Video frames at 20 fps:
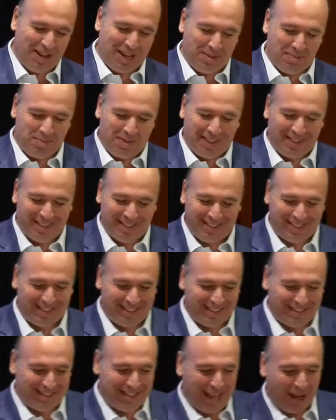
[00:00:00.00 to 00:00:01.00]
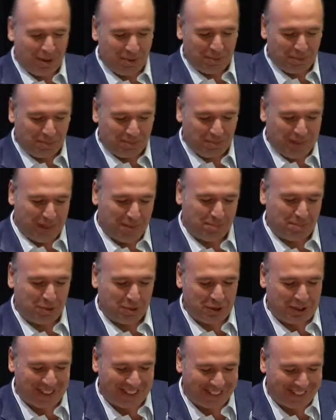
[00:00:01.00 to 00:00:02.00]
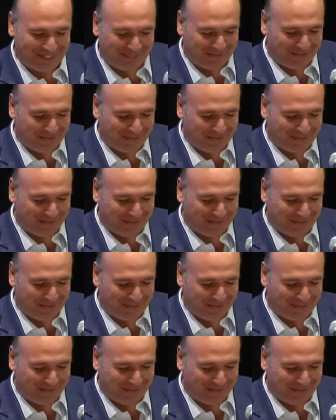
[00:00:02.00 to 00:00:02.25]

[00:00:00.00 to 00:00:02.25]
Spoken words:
let me now proceed.